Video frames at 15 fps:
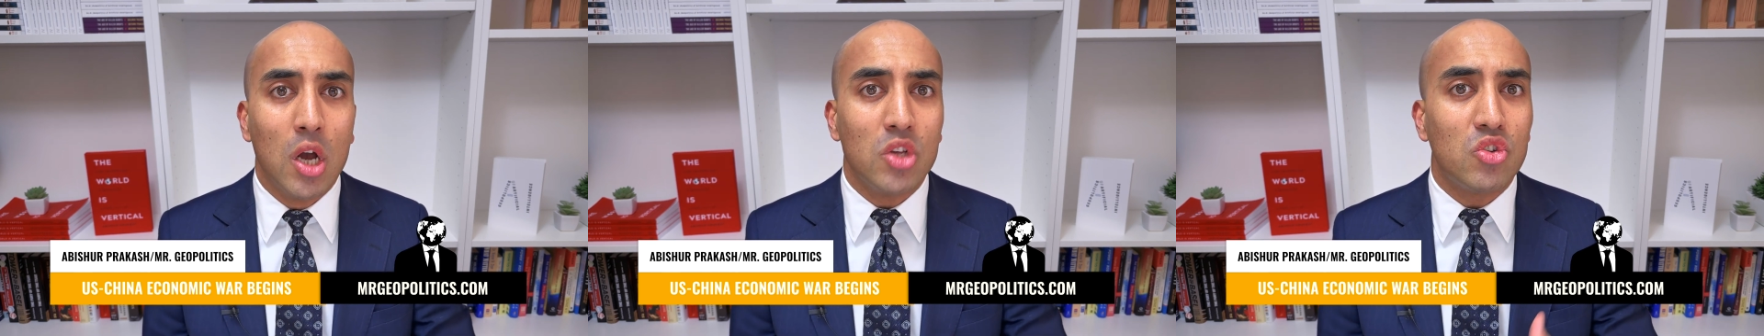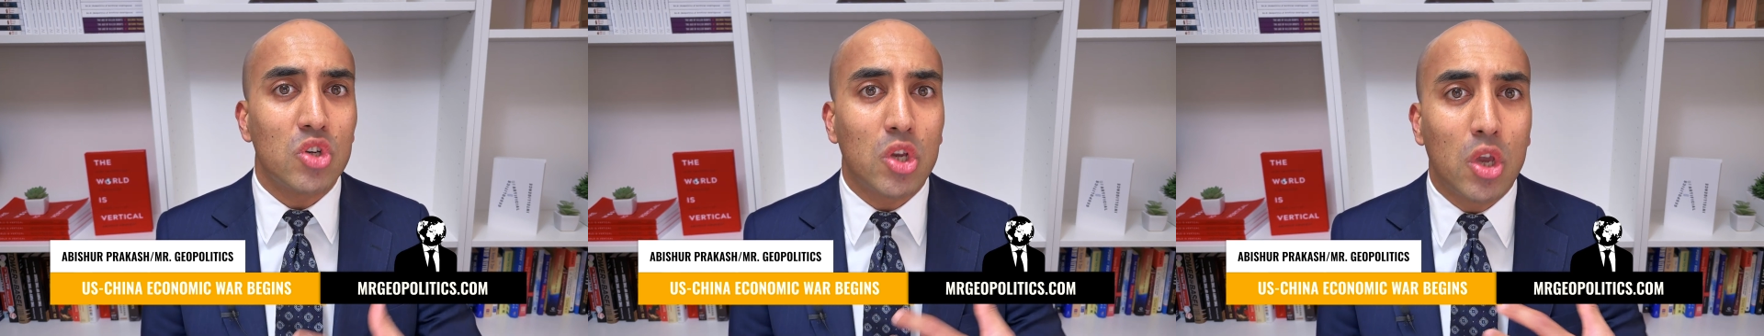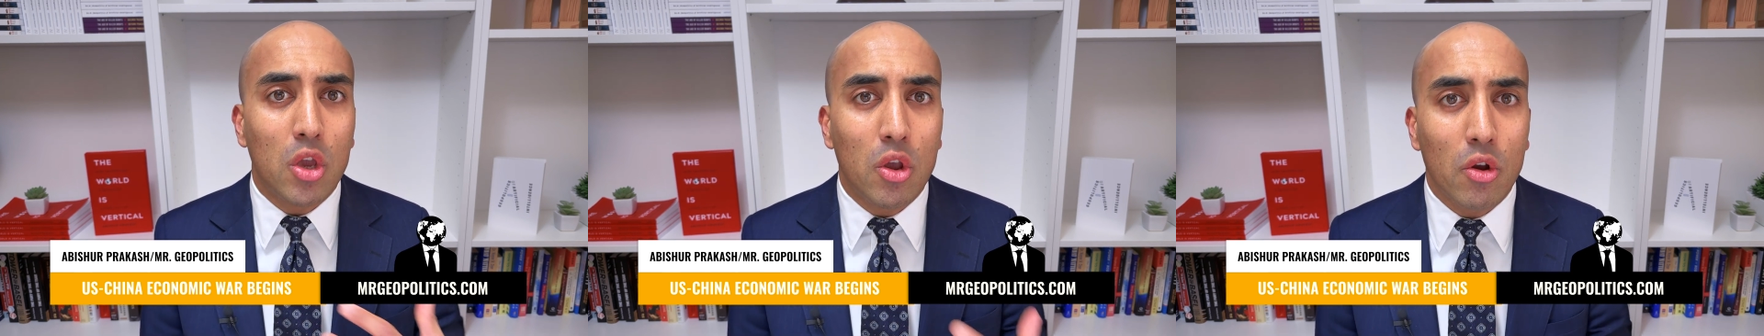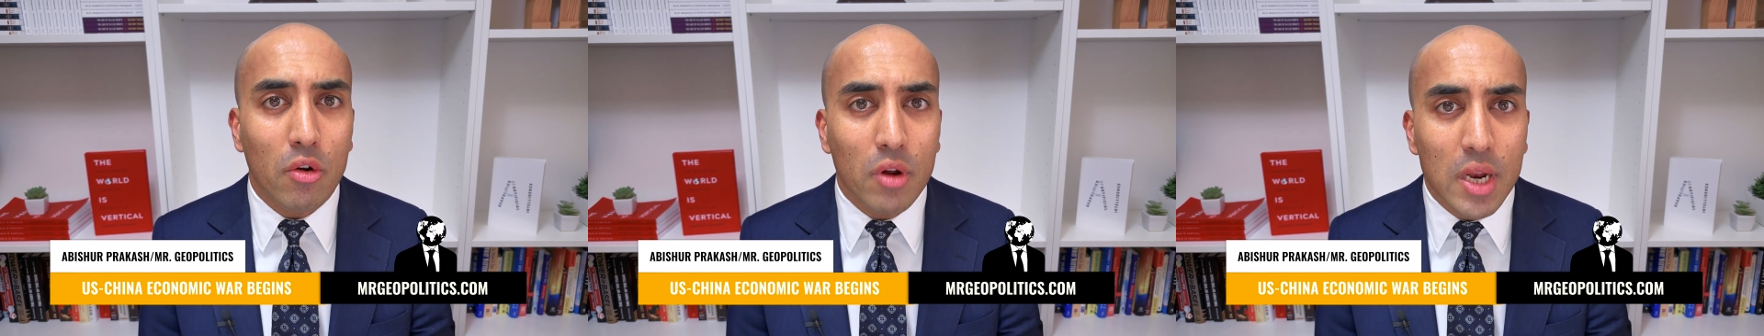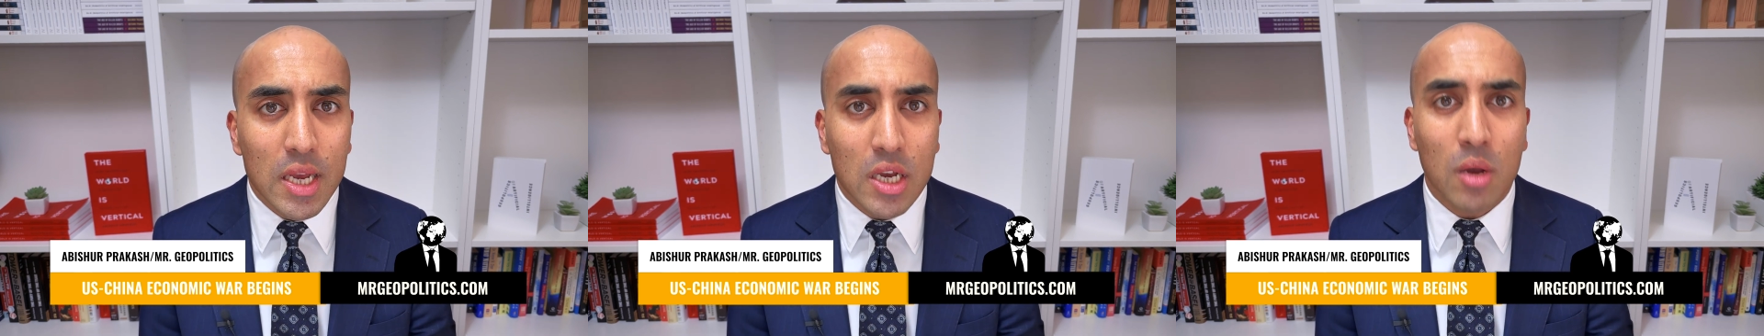
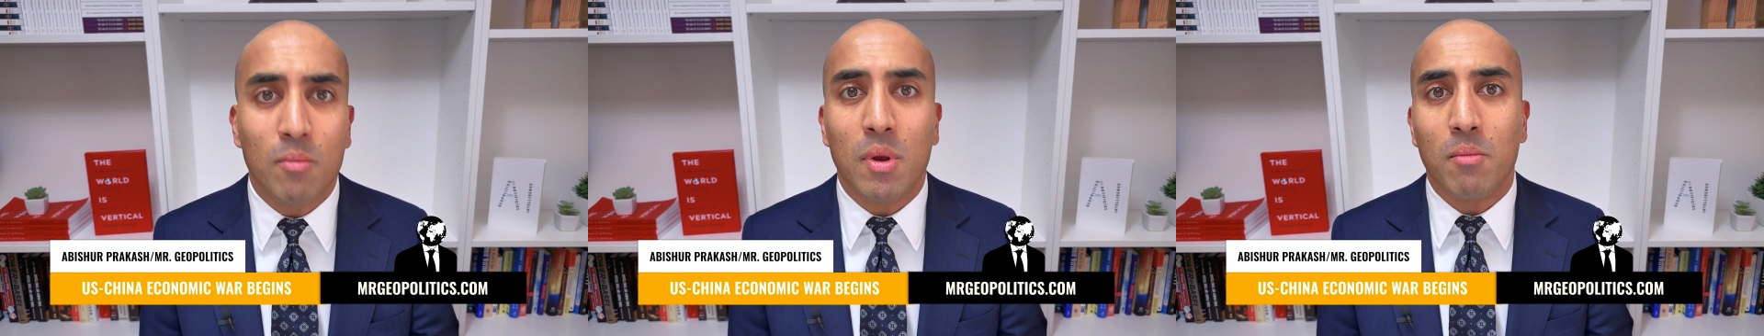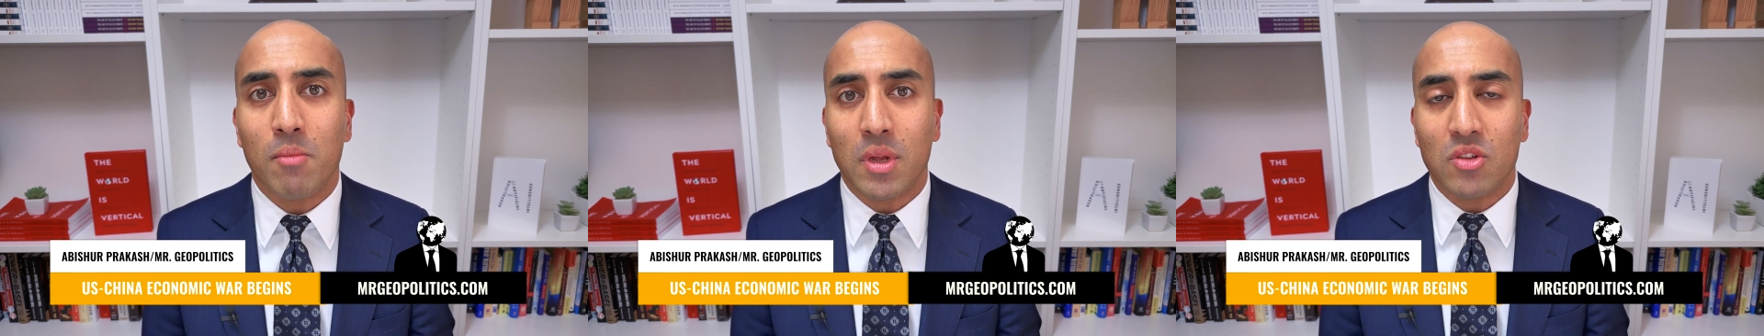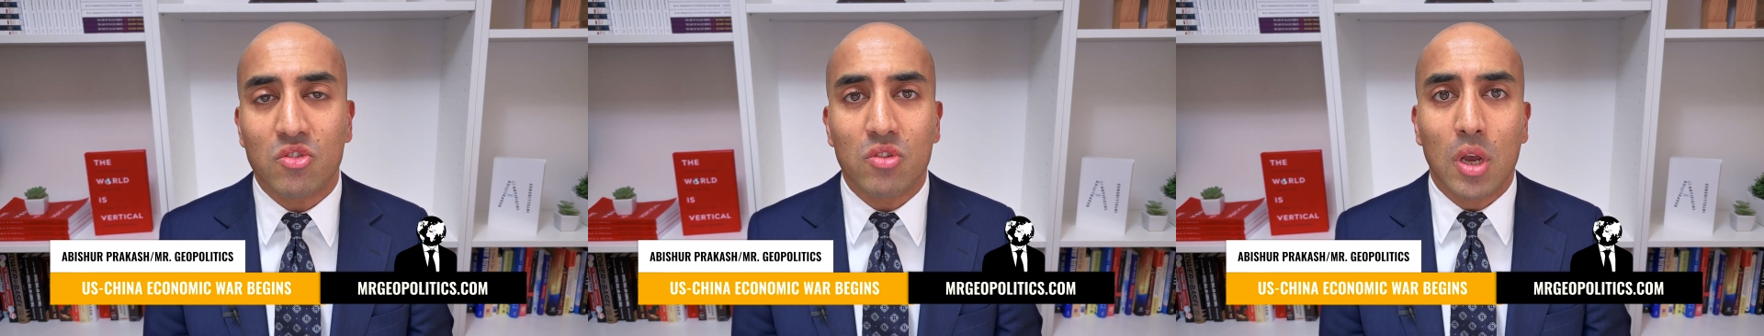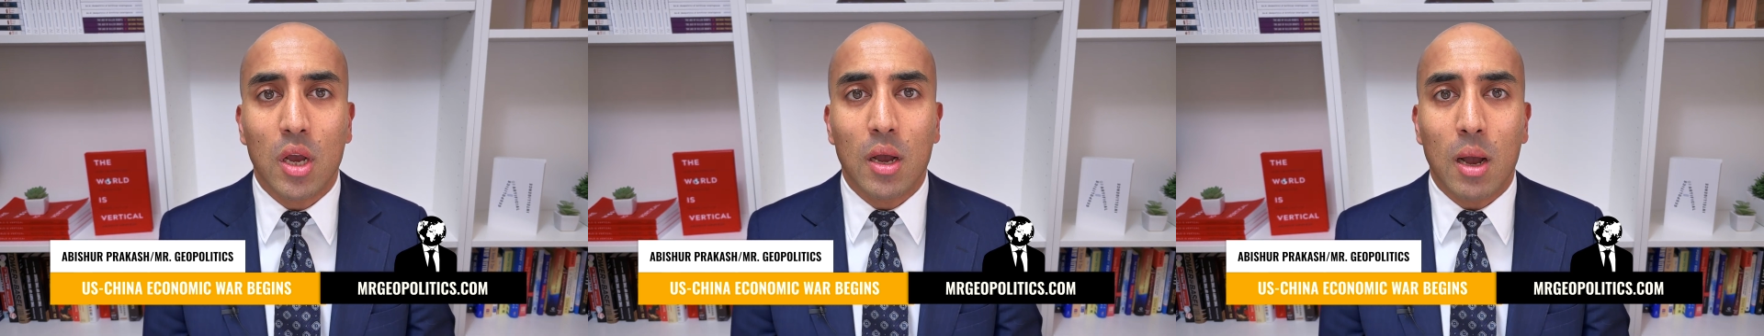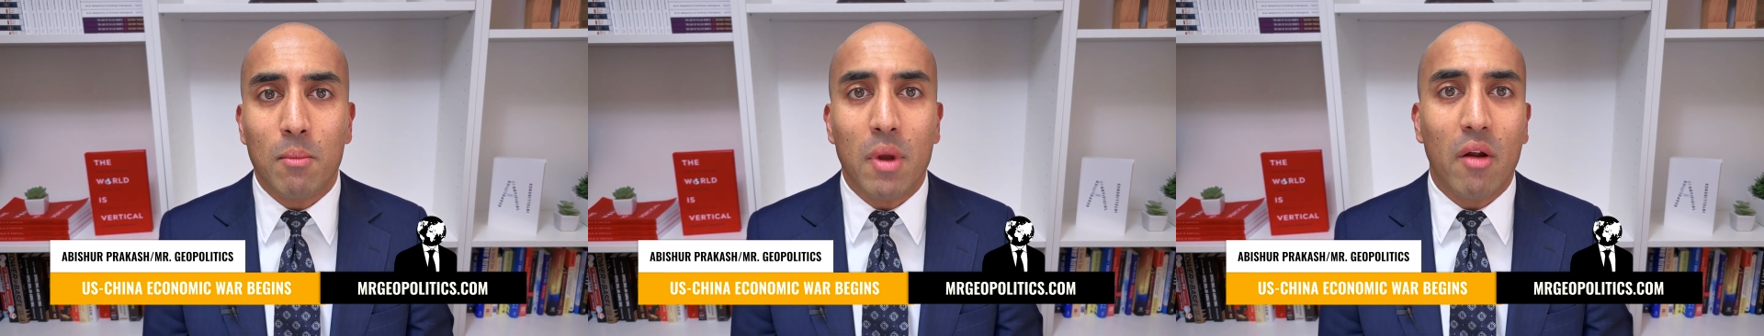security commitments,
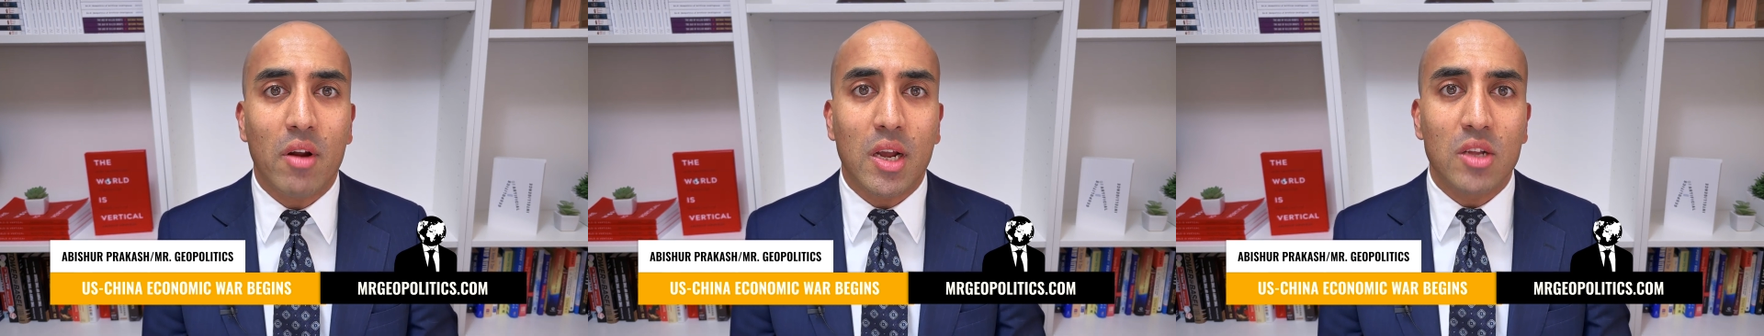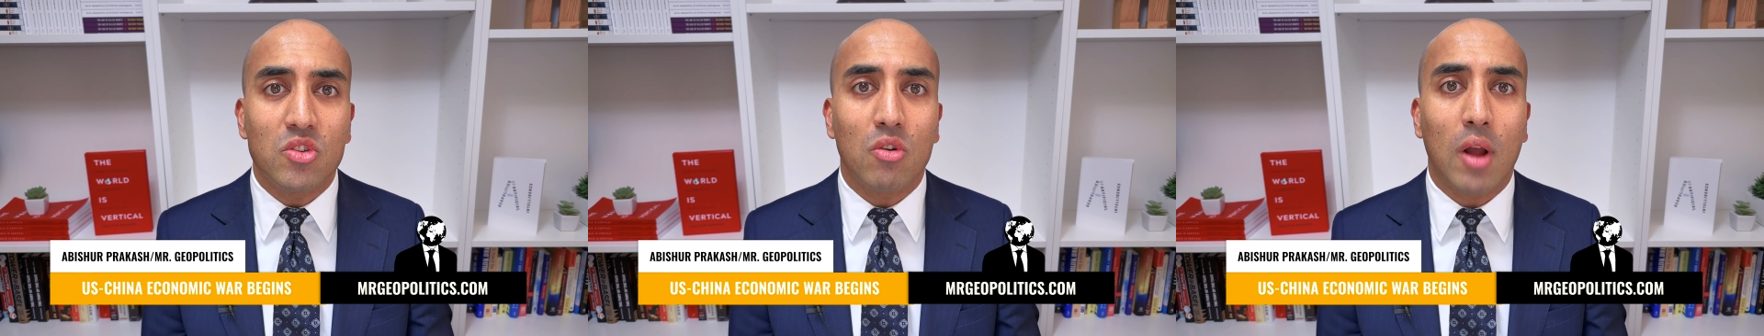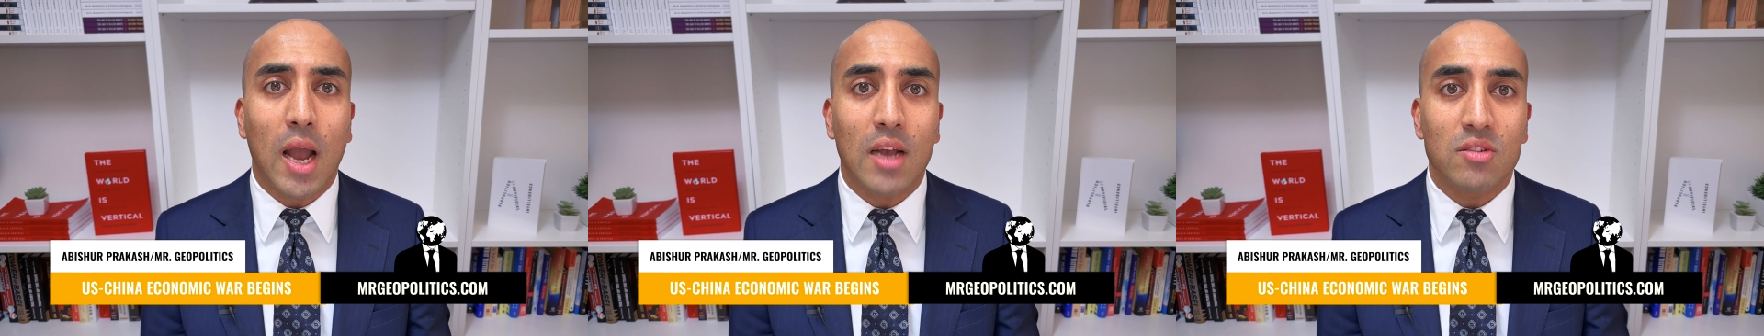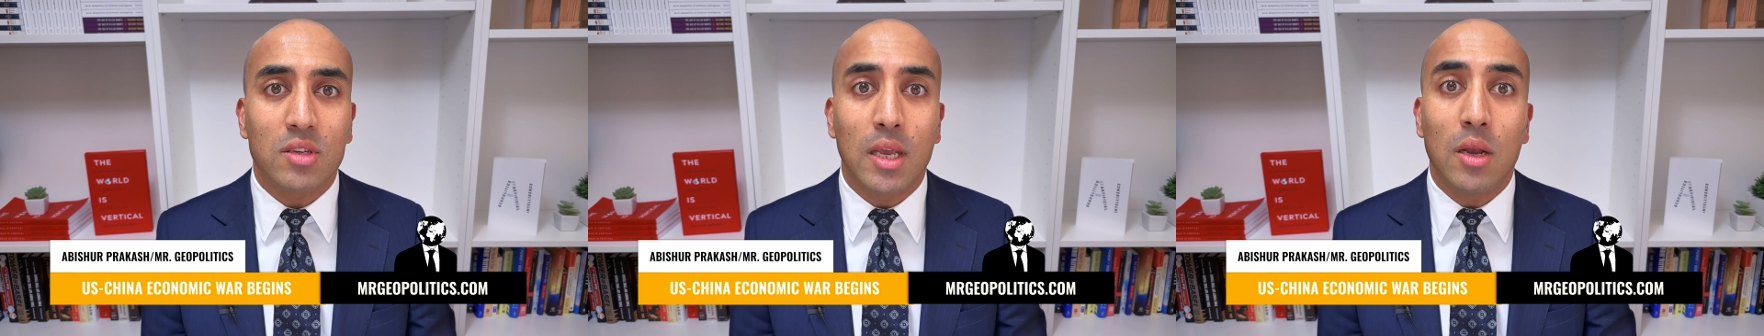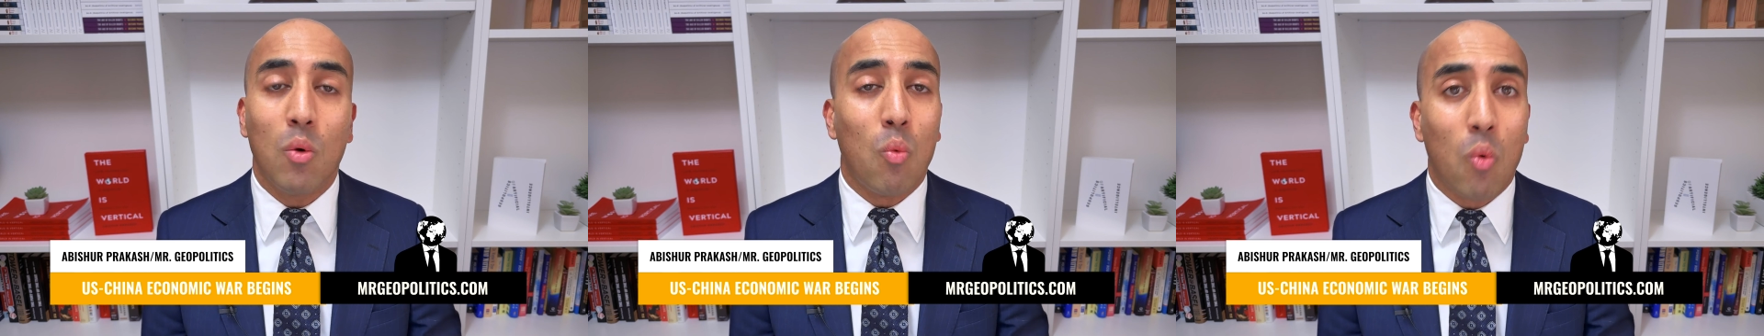Americans are
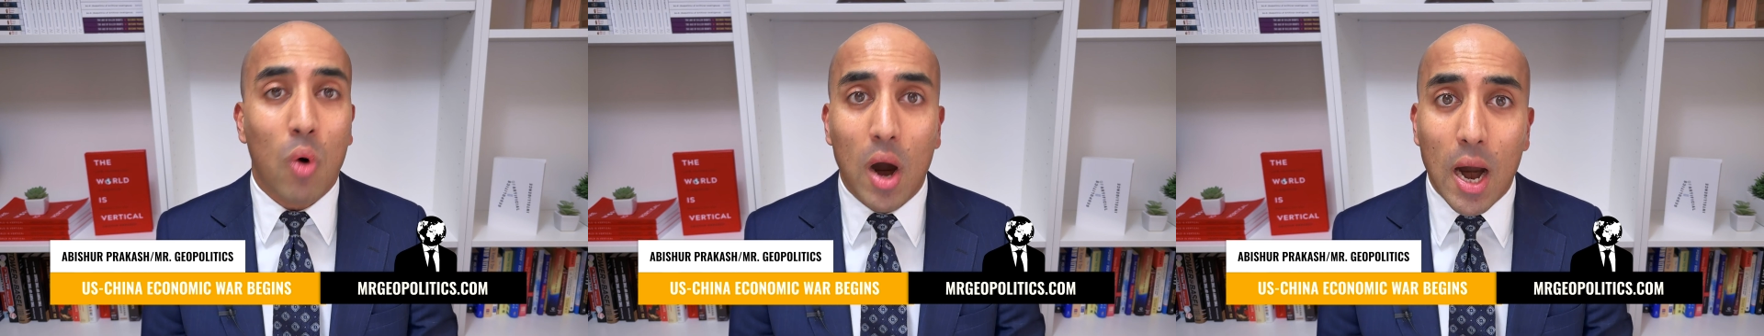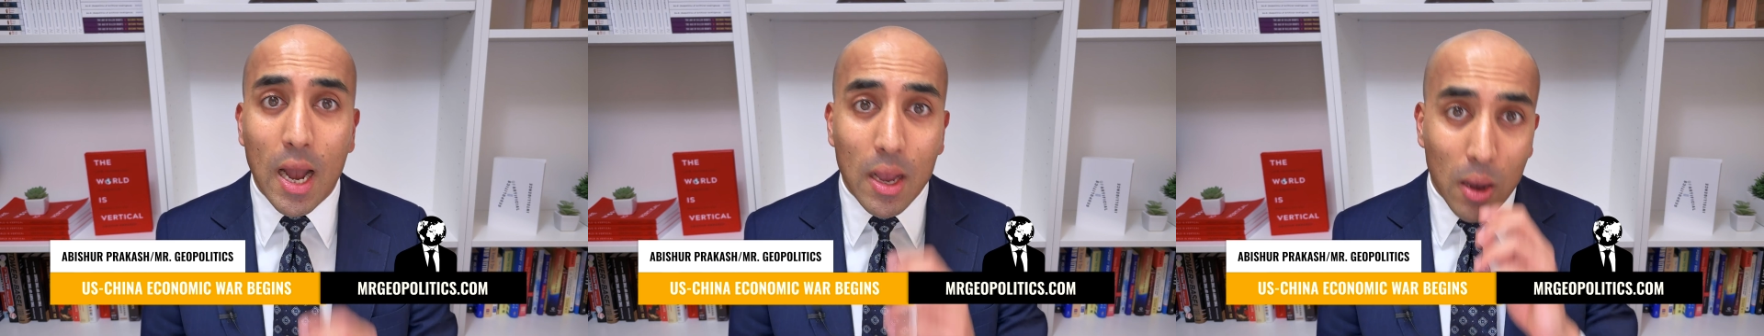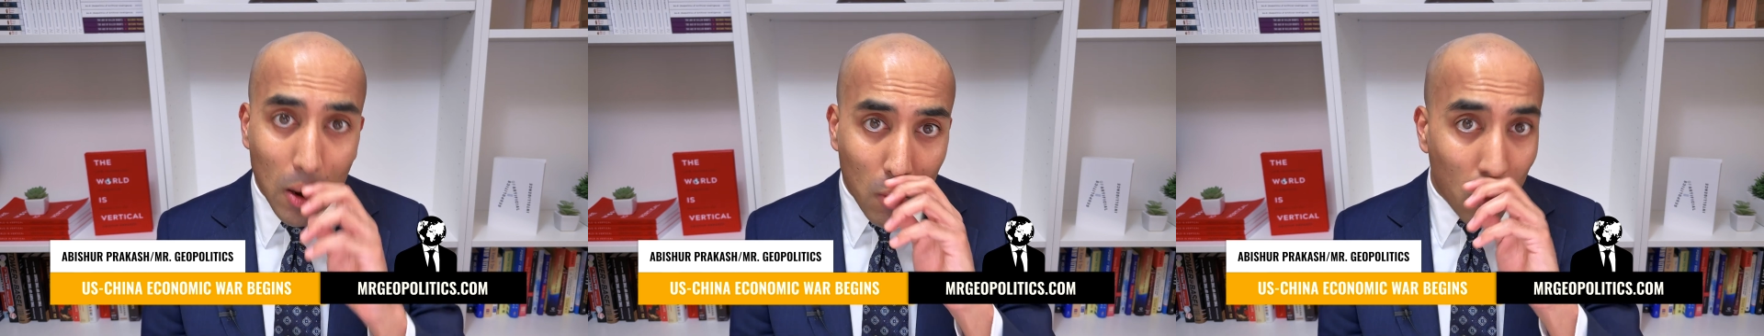asking why?